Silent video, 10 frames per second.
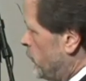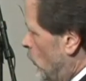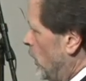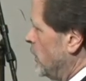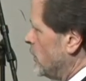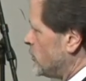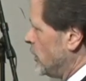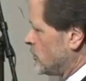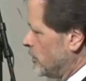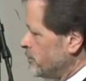for a
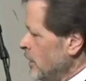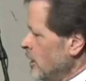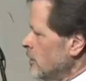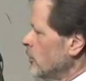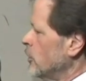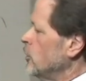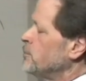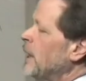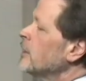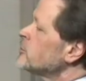decision. What are
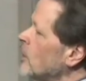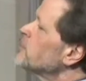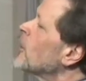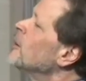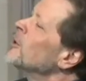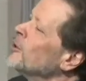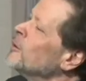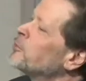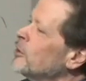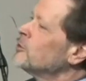you, Pastor? I'm
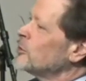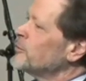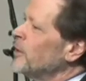primarily a preacher. In